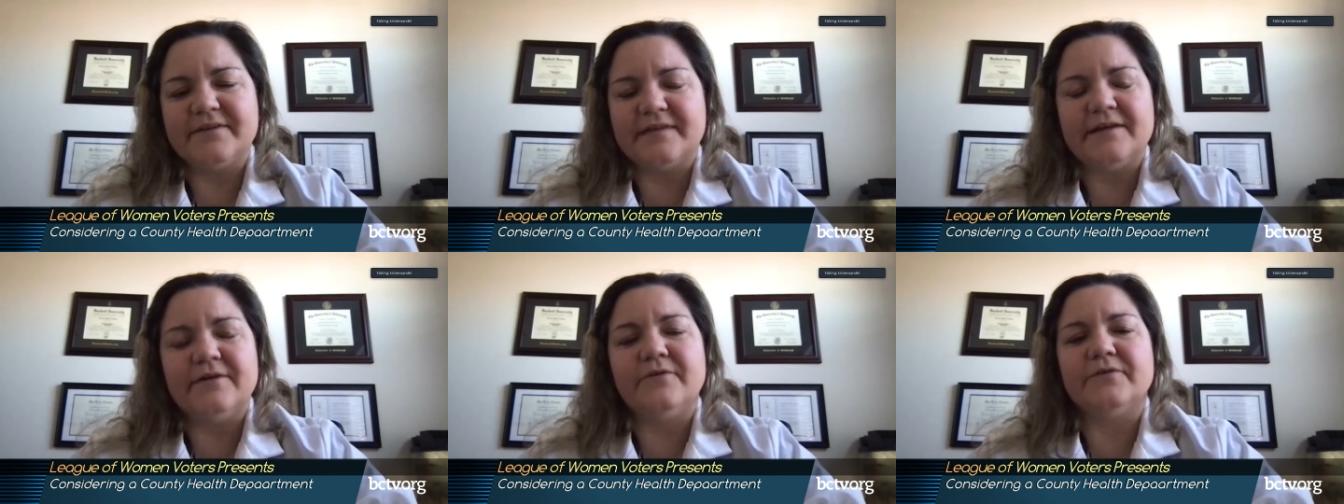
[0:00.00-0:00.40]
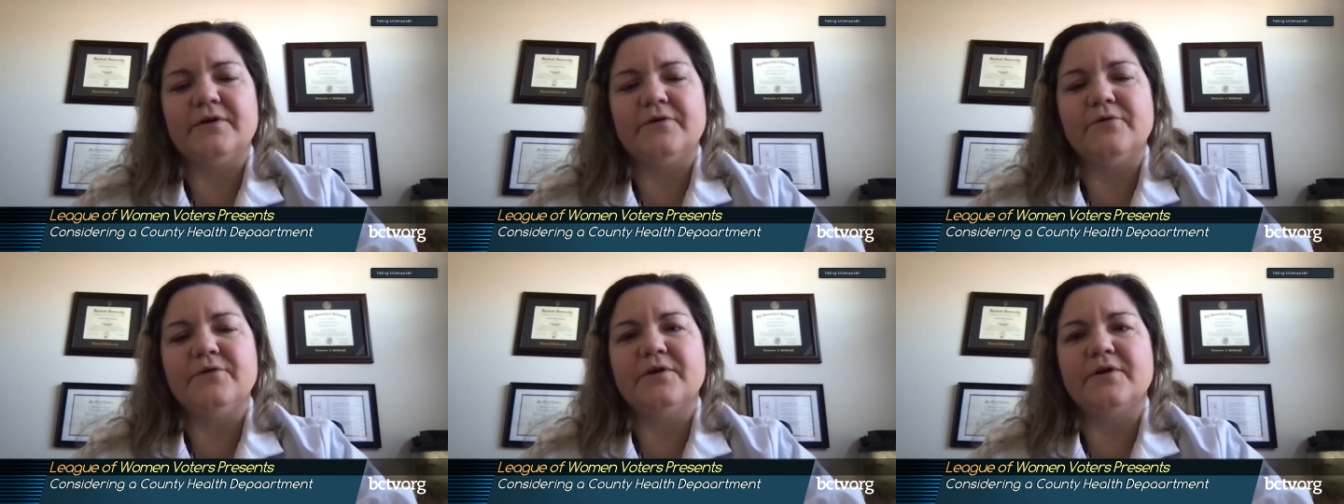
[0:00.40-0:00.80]
they don't know
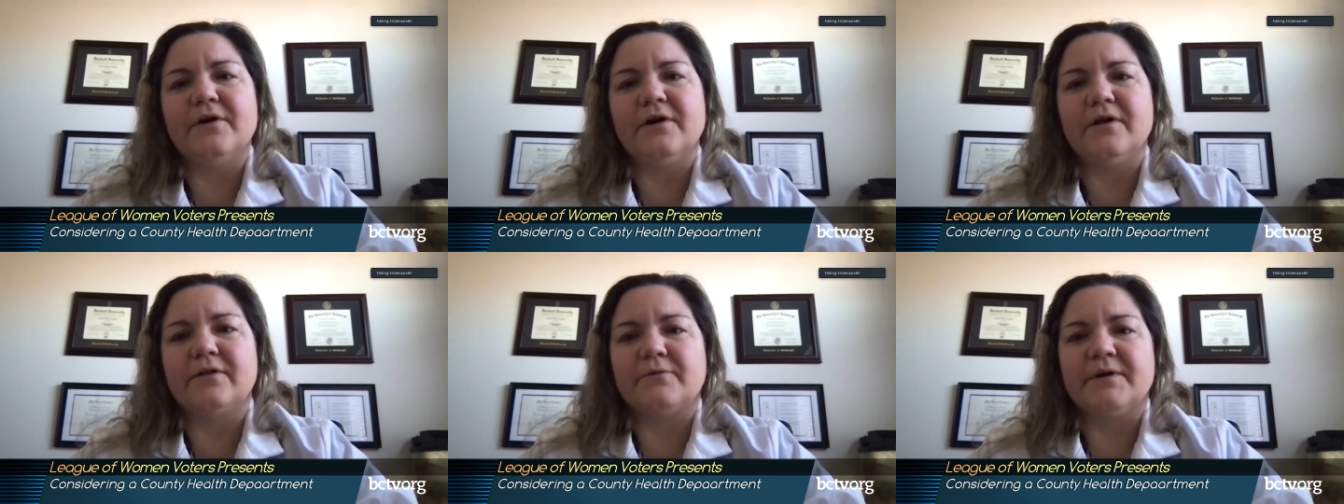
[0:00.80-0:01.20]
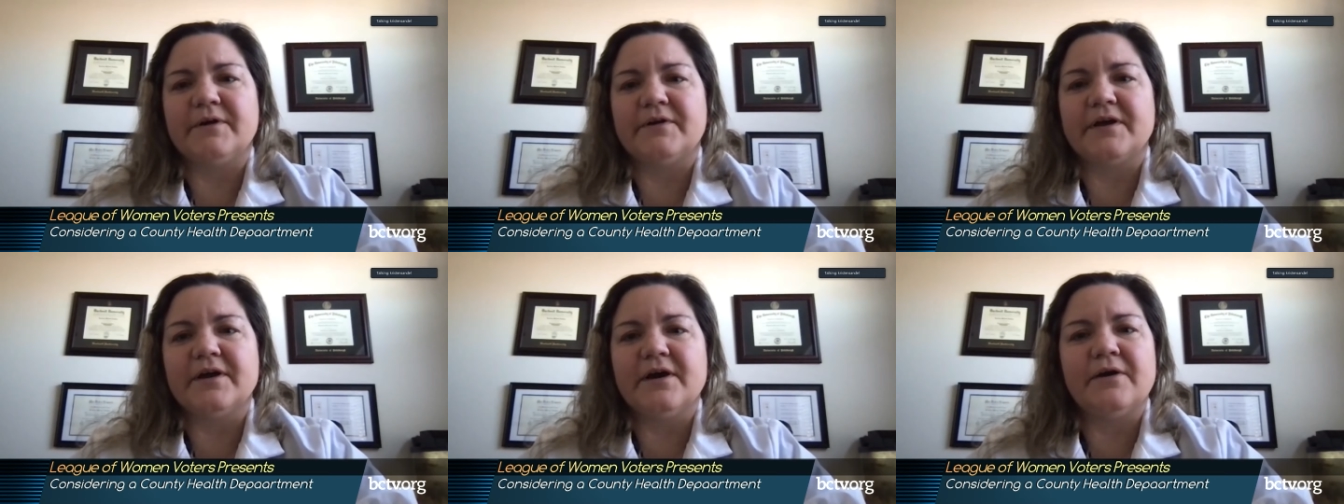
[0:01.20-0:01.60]
who to call or where to
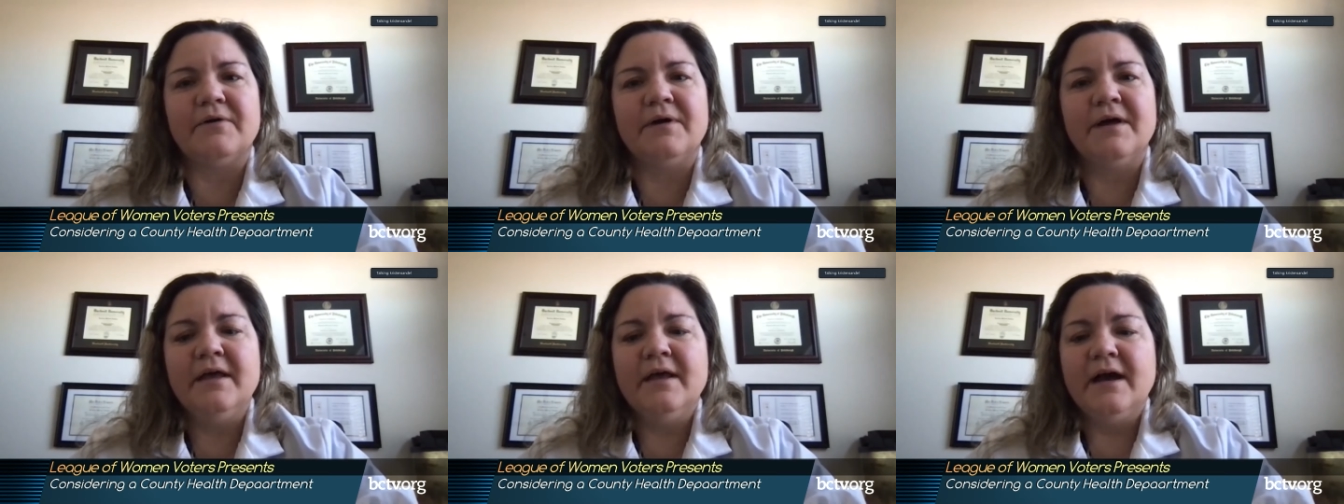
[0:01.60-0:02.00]
go.